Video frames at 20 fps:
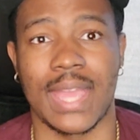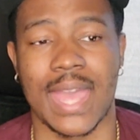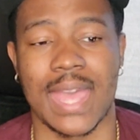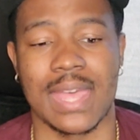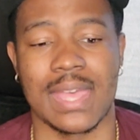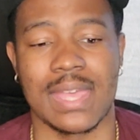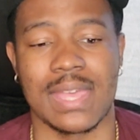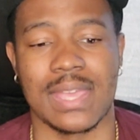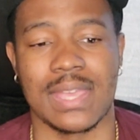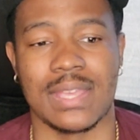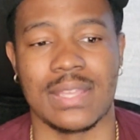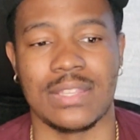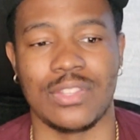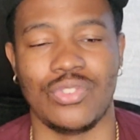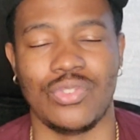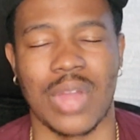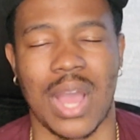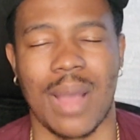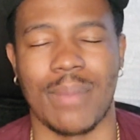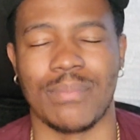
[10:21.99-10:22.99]
And
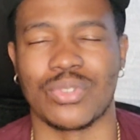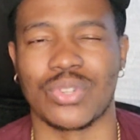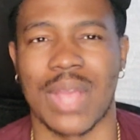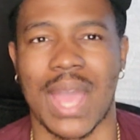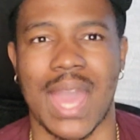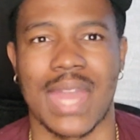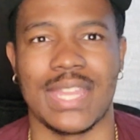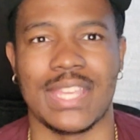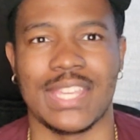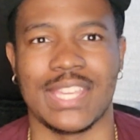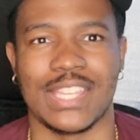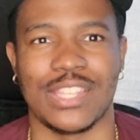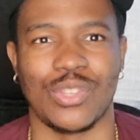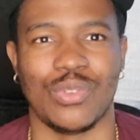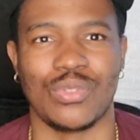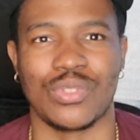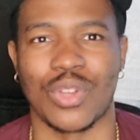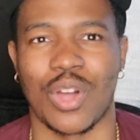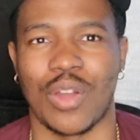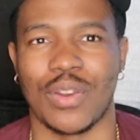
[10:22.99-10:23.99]
you know, I'm trying to get
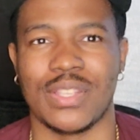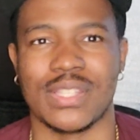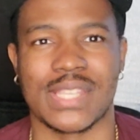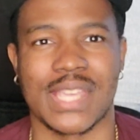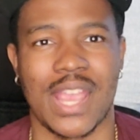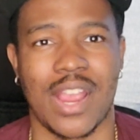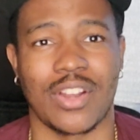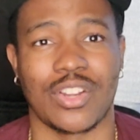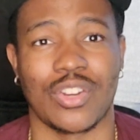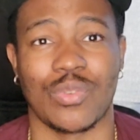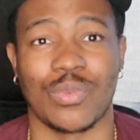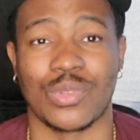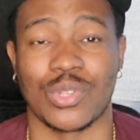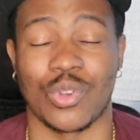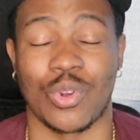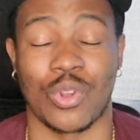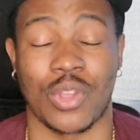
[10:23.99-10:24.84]
used to all these characters